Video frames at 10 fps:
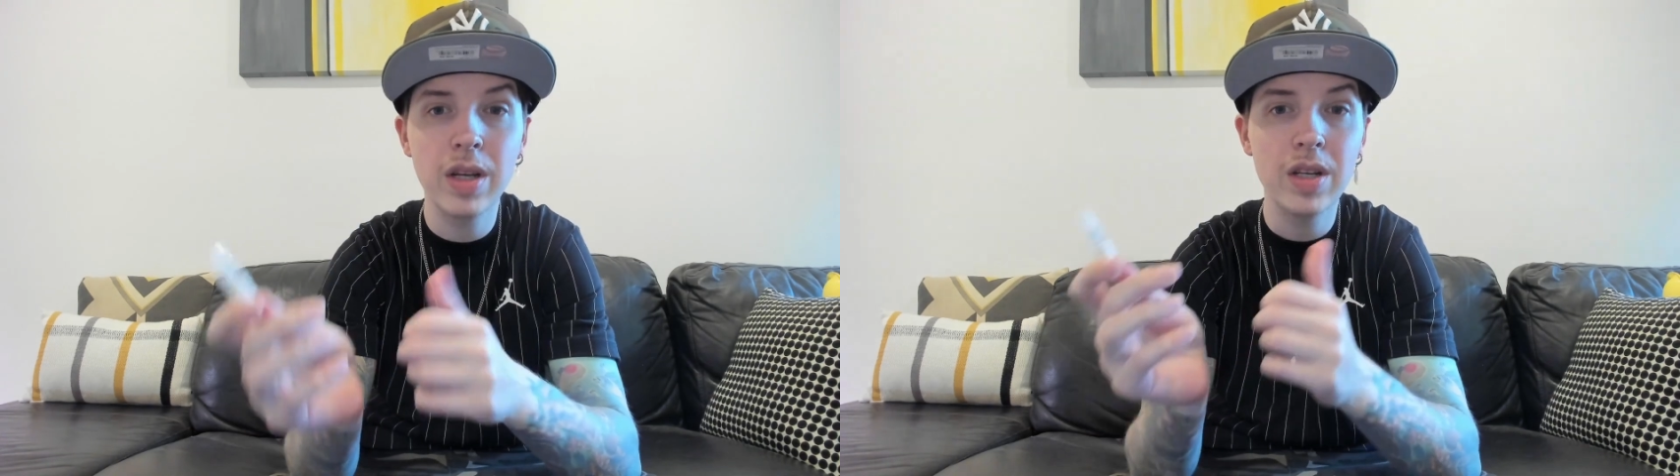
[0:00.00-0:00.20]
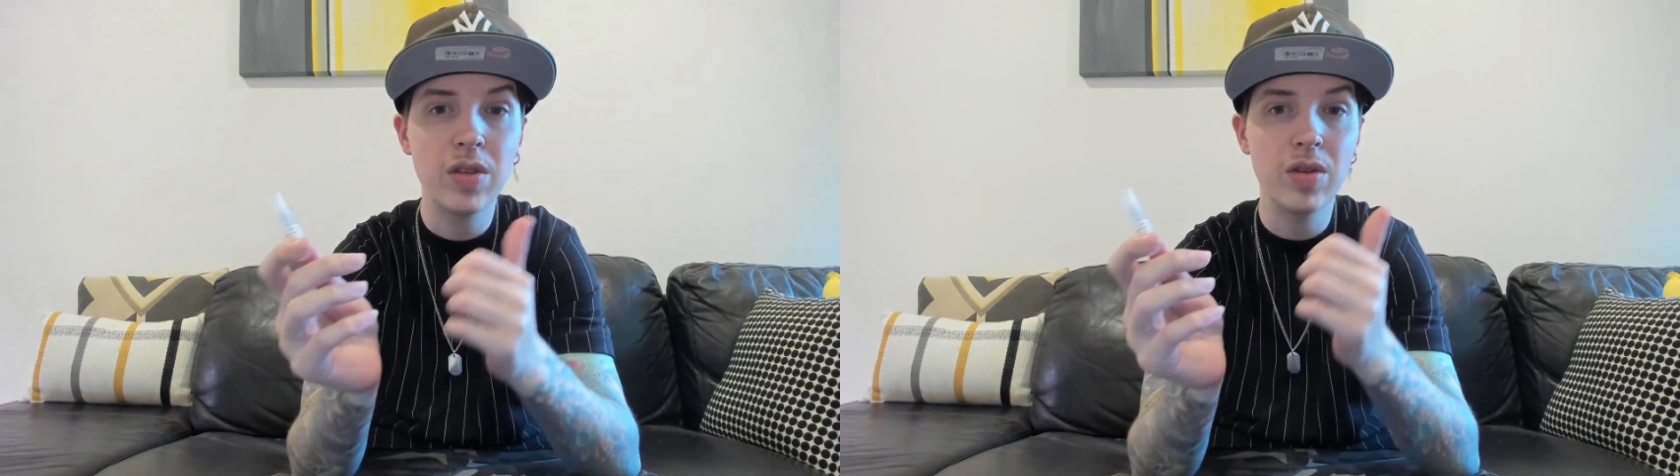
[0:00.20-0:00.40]

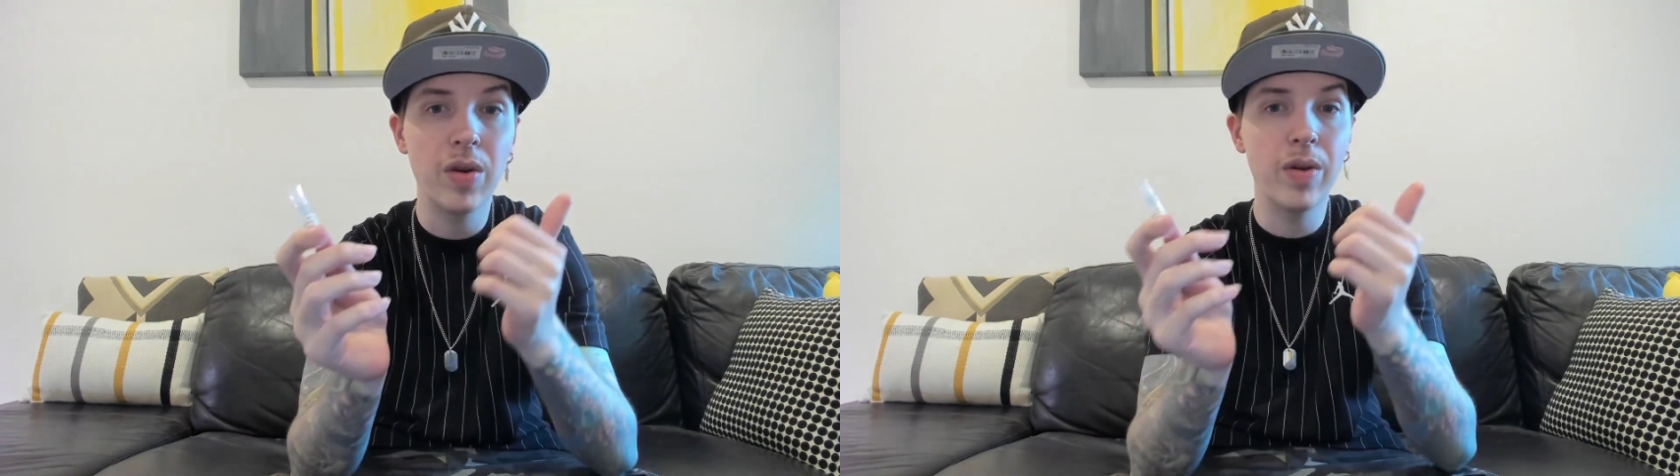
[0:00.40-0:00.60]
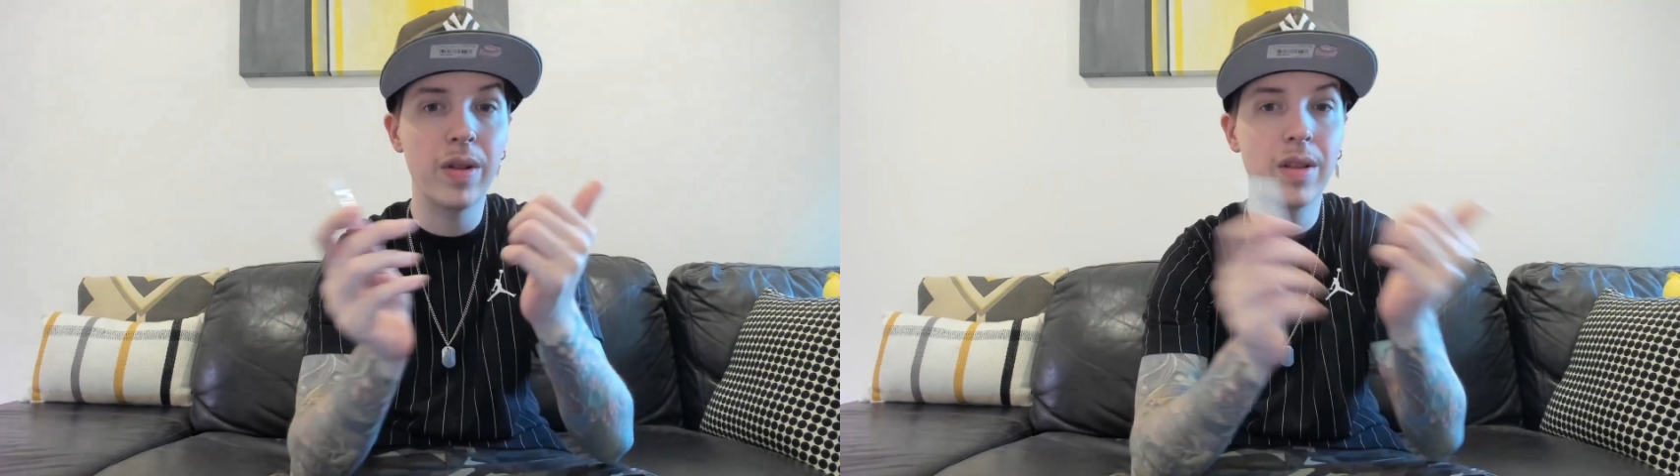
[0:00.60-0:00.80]

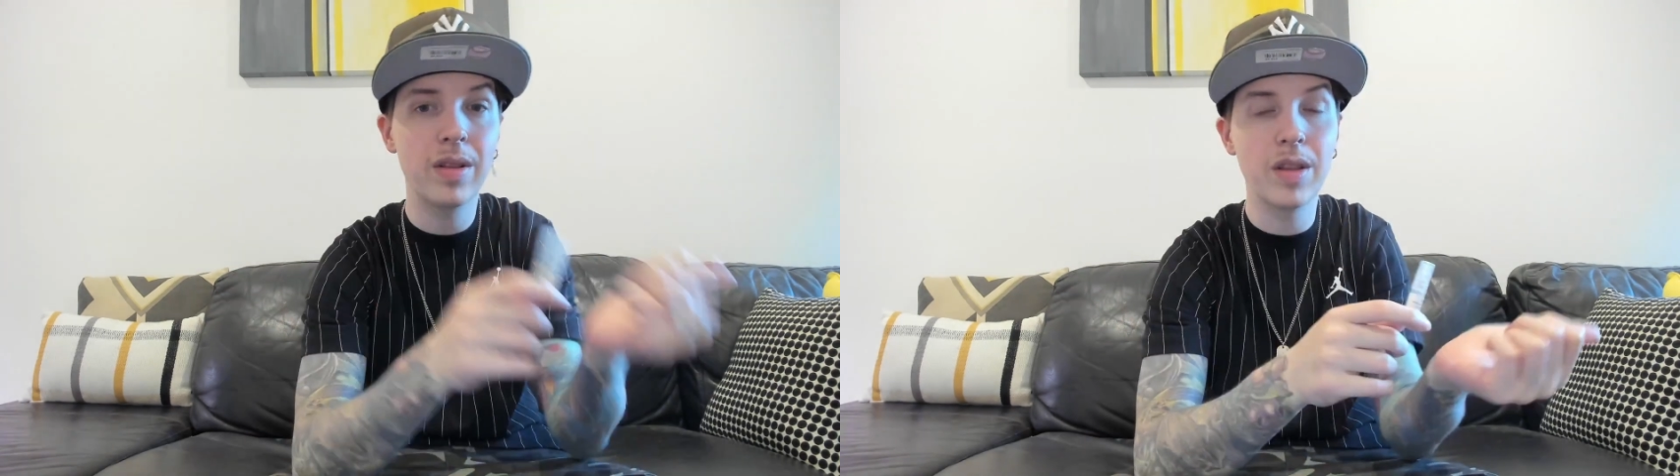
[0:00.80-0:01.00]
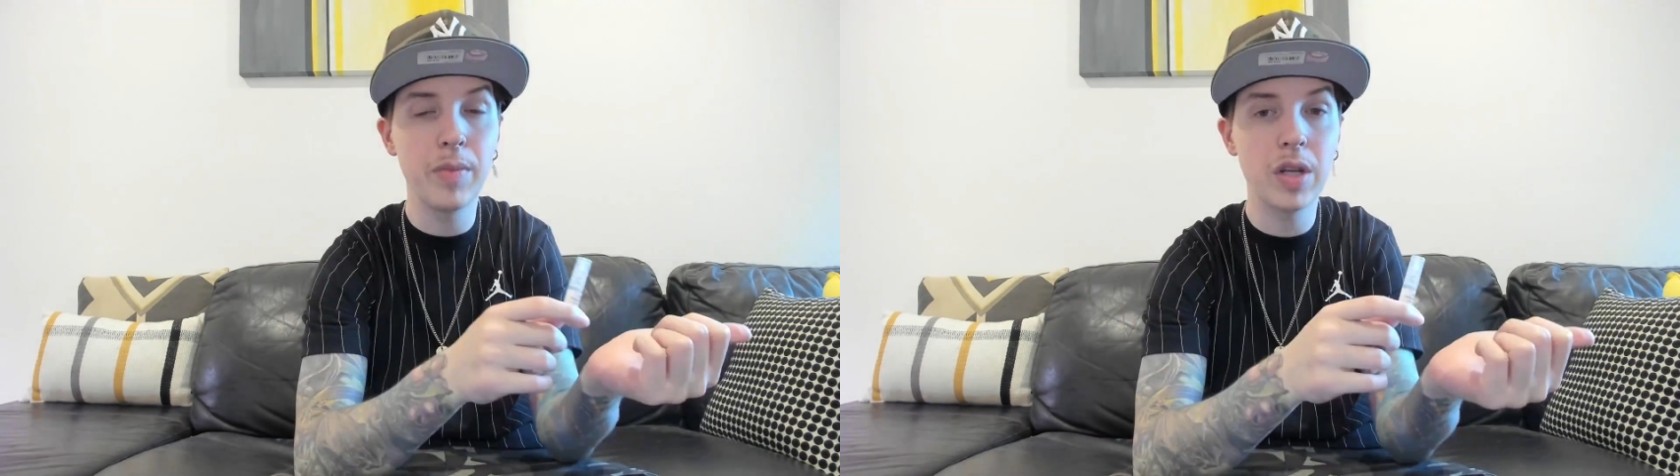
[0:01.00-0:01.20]
So
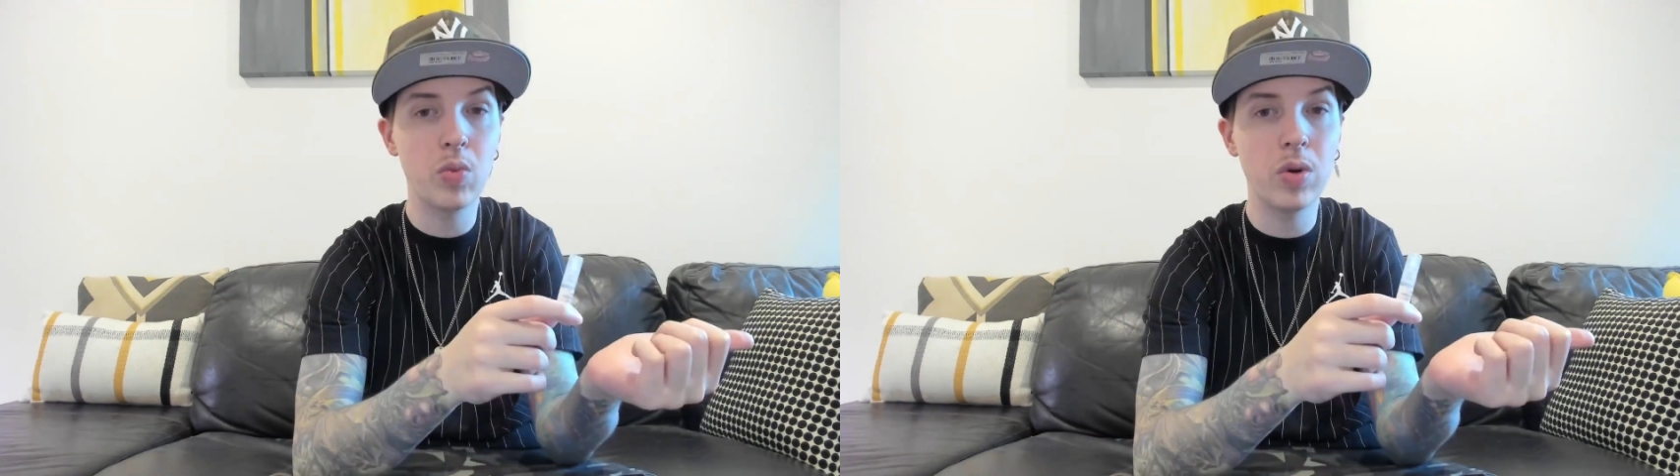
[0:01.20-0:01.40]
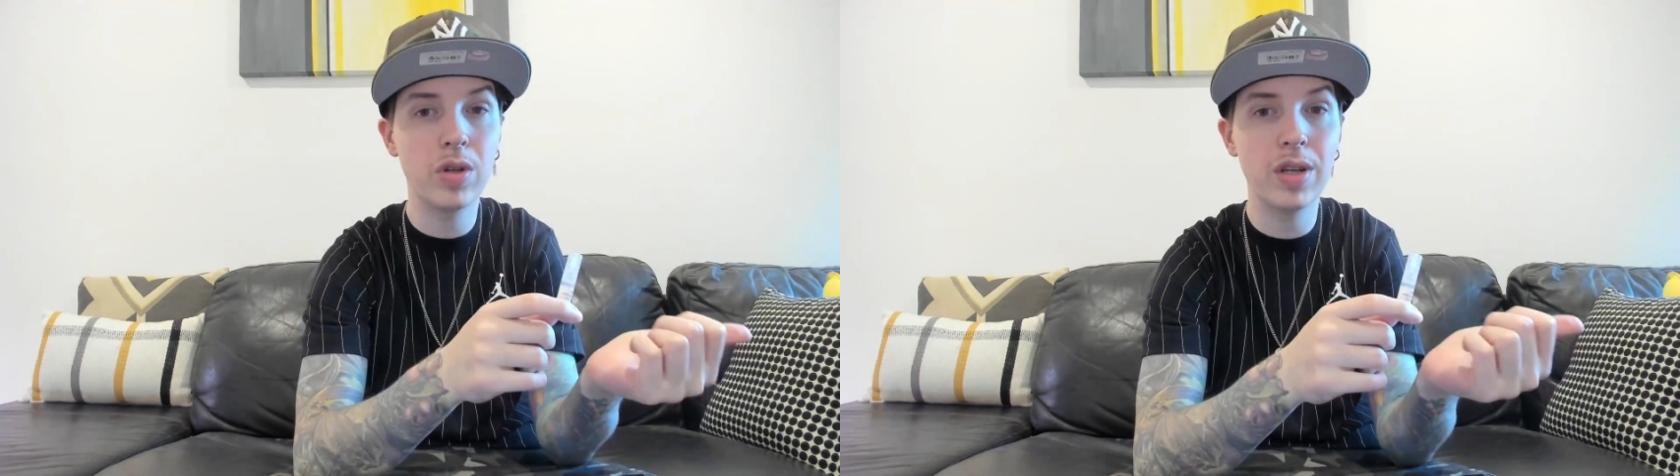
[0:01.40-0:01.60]
the Most
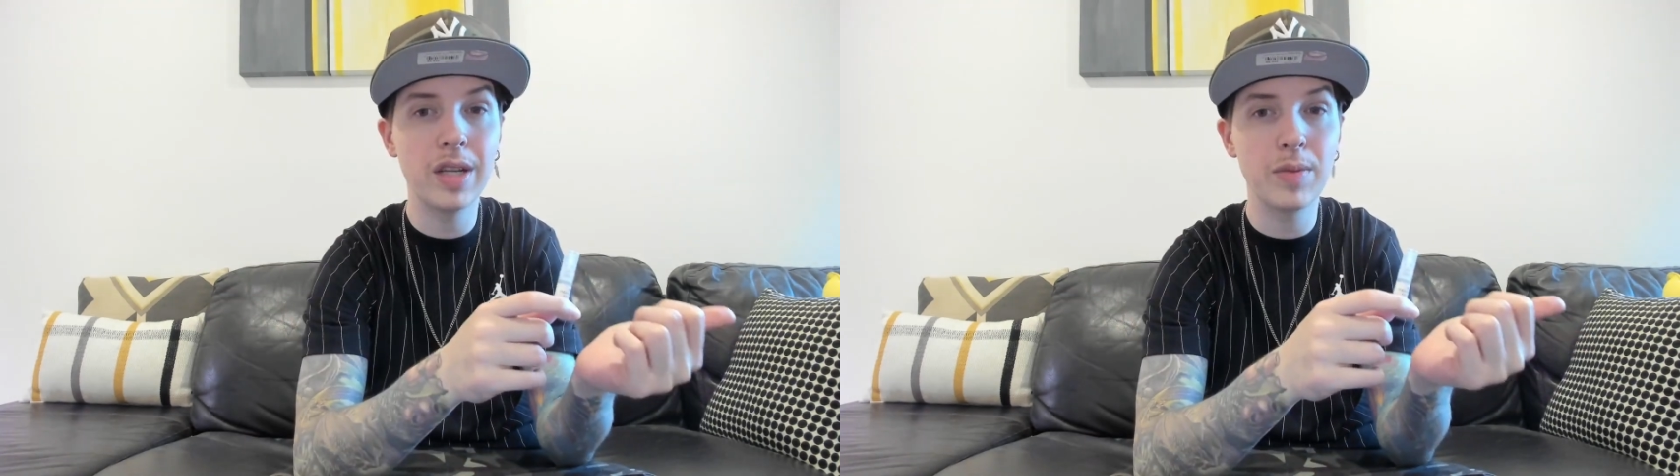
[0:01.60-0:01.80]
Wanted is